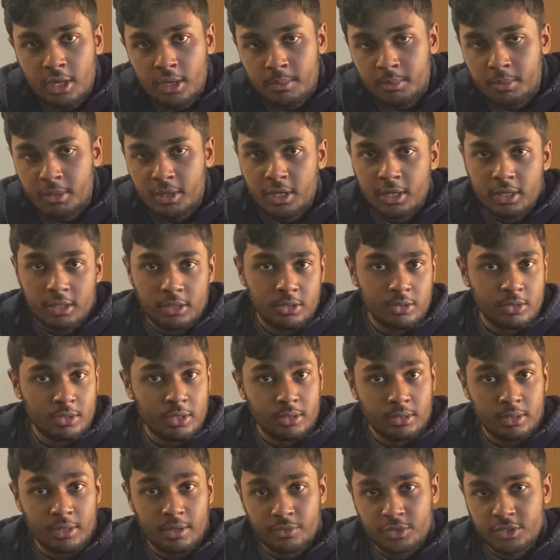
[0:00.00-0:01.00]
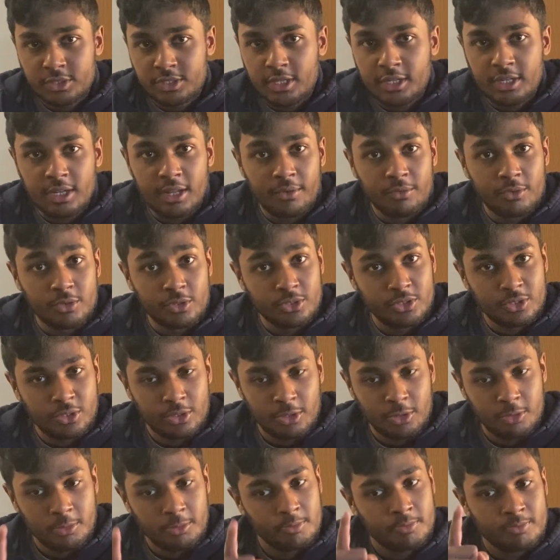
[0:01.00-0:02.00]
But you never say never, so
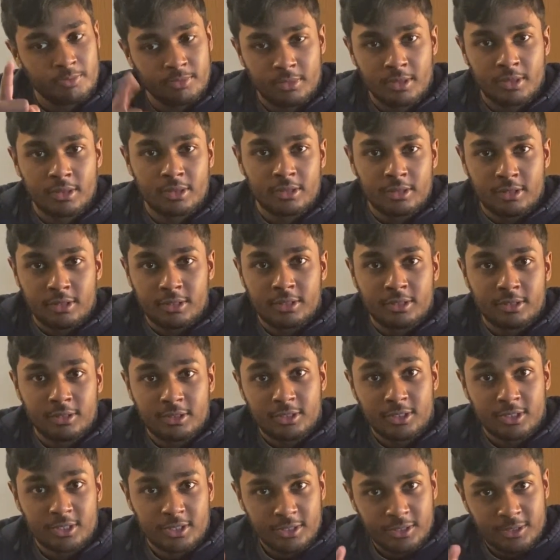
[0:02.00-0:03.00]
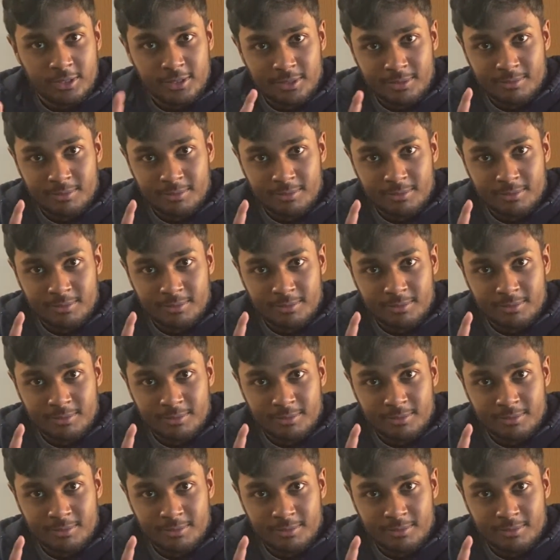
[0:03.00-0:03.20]
just...